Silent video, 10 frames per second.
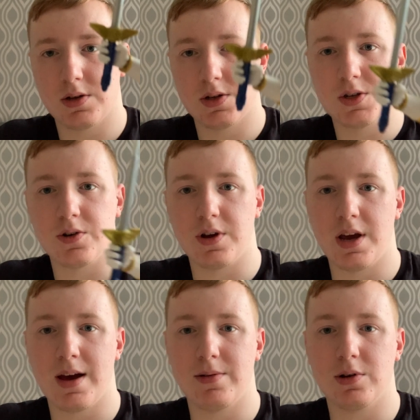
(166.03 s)
So
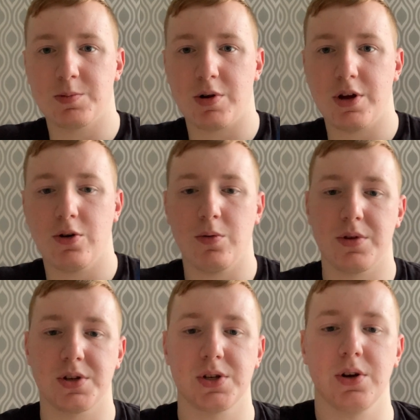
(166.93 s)
yeah, looks pretty cool with
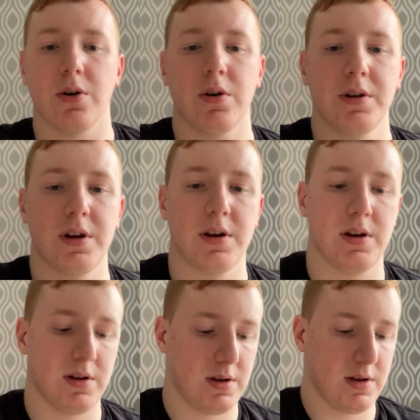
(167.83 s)
the sword and
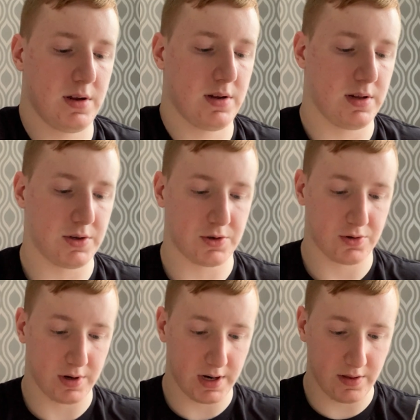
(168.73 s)
let's
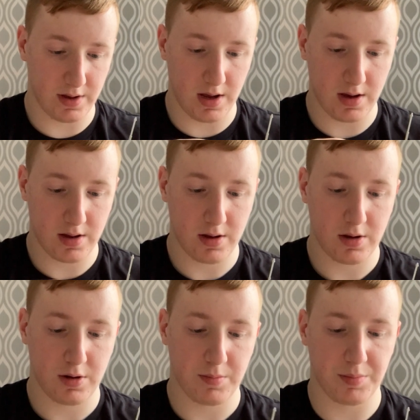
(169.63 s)
try the
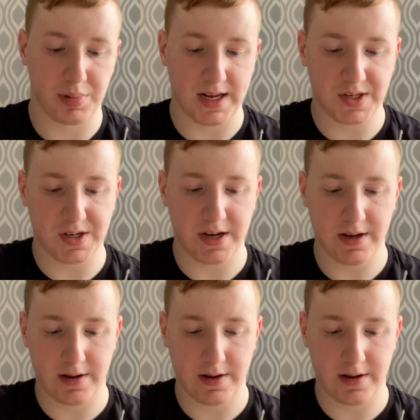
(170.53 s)
blaster.